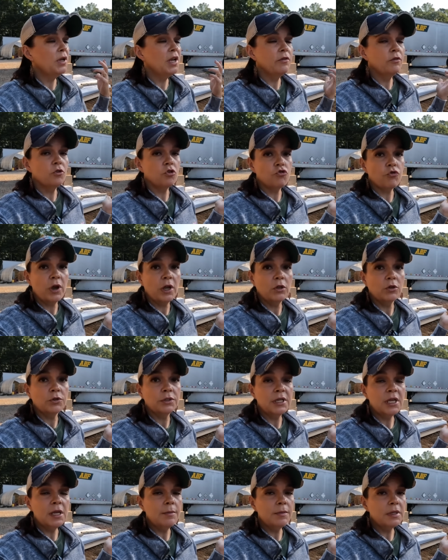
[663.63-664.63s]
whenever the trailer
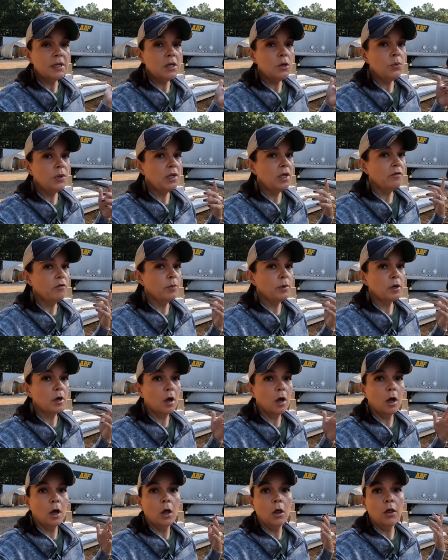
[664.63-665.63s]
is empty, we give them a
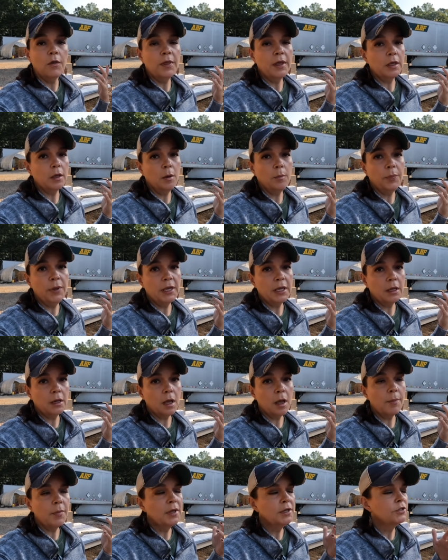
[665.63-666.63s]
call and they come pick it
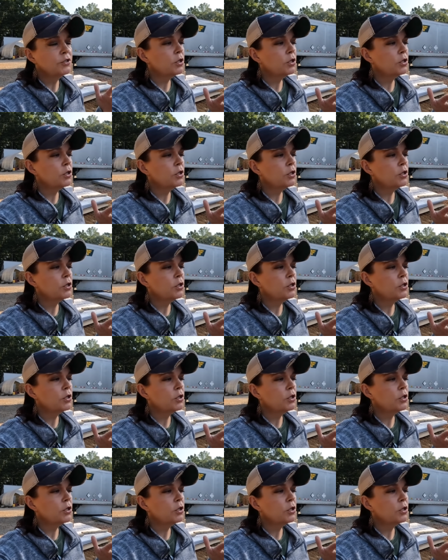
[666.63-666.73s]
up.